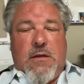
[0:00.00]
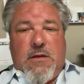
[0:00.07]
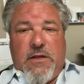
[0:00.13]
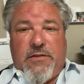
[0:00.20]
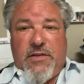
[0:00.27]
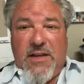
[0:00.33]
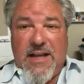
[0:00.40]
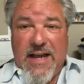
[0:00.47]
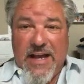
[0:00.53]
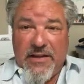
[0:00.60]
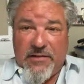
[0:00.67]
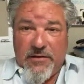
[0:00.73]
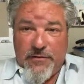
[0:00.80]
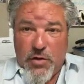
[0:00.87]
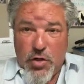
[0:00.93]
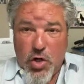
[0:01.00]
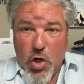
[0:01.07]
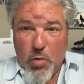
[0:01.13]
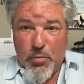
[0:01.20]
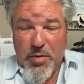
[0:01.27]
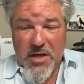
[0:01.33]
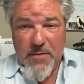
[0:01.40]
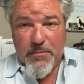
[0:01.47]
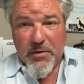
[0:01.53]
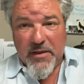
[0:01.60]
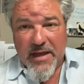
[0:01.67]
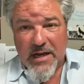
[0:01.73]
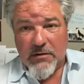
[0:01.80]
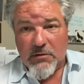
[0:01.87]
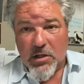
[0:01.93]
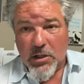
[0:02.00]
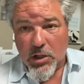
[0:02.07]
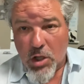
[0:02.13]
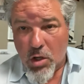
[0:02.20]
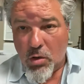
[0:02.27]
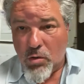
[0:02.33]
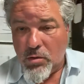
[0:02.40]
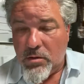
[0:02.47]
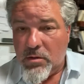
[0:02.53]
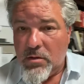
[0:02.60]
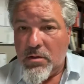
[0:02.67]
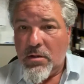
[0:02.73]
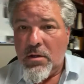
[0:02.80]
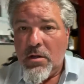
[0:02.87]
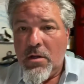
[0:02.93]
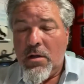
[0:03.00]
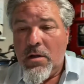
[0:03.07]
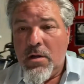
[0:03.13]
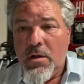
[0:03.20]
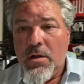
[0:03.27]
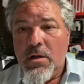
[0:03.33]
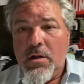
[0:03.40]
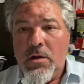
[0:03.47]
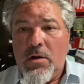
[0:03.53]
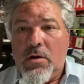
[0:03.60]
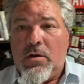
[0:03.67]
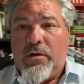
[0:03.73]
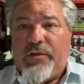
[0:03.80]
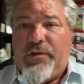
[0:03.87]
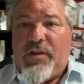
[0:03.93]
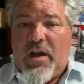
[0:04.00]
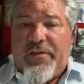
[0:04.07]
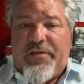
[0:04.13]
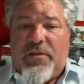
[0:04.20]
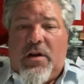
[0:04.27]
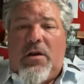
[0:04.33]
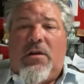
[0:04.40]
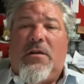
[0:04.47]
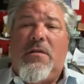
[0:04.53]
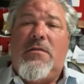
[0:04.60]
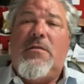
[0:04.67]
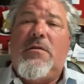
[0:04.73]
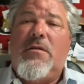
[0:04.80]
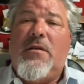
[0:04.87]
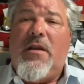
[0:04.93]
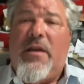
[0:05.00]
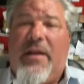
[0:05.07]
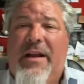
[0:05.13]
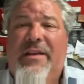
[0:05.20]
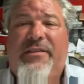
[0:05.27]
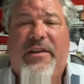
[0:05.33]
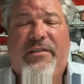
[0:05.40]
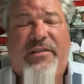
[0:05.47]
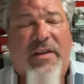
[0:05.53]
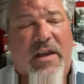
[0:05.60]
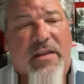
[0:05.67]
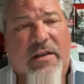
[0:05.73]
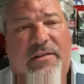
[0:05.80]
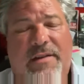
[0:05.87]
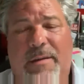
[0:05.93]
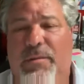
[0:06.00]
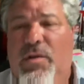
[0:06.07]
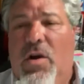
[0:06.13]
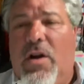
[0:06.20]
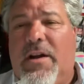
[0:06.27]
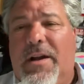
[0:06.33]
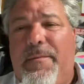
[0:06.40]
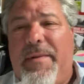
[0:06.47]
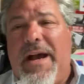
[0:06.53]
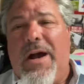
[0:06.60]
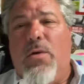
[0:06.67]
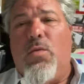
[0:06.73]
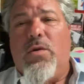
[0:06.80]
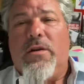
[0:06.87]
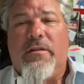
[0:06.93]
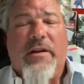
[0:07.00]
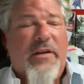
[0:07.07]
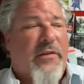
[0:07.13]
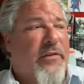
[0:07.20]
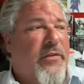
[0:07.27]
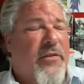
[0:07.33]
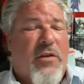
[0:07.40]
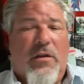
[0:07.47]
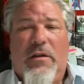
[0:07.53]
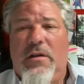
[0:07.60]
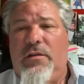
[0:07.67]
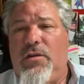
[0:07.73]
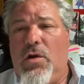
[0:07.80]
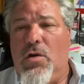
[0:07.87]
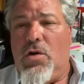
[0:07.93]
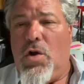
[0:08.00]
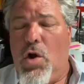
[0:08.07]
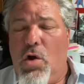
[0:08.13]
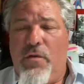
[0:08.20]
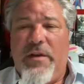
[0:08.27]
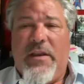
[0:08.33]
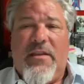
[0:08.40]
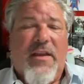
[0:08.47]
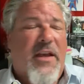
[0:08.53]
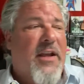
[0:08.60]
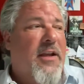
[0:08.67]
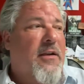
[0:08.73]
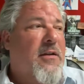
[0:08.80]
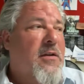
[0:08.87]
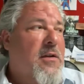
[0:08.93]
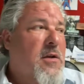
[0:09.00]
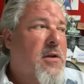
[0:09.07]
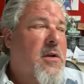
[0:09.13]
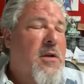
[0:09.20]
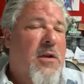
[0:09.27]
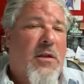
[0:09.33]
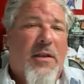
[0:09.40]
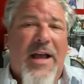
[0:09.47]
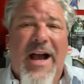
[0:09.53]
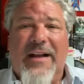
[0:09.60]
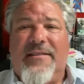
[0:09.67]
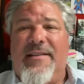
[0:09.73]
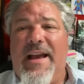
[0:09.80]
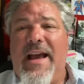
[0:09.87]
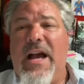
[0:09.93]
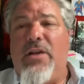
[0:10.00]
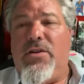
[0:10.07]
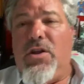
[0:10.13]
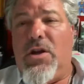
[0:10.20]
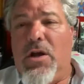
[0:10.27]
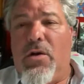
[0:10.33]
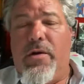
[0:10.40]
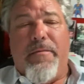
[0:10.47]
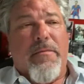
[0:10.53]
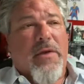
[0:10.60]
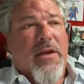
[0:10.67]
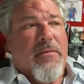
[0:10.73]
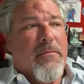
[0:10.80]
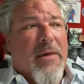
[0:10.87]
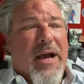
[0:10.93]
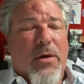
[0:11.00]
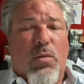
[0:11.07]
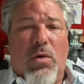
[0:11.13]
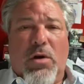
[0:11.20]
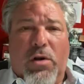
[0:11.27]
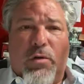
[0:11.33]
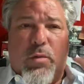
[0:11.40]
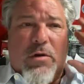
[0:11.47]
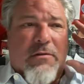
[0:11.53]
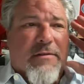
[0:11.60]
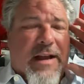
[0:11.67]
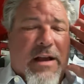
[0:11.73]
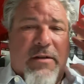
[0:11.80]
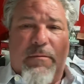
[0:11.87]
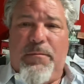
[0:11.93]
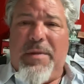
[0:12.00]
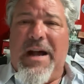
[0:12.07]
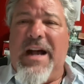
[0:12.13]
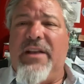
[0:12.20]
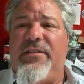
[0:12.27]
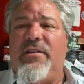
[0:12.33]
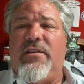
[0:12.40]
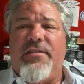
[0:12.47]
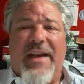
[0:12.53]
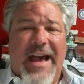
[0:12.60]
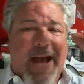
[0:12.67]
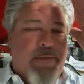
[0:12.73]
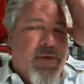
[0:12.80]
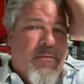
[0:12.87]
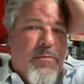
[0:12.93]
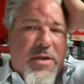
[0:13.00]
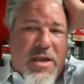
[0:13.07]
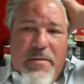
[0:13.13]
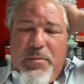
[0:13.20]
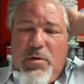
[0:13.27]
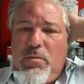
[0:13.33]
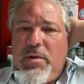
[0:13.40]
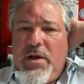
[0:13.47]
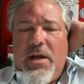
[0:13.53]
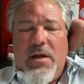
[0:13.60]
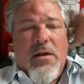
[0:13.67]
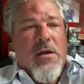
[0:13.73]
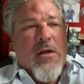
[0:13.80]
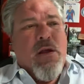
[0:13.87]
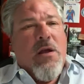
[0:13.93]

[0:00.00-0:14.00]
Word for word: listen, guys, if you know people that are alone or suffering, and as I say this, I'm talking about we're in still this whole COVID thing, lockdown, you know, in, in my world, we're around positive, happy people, but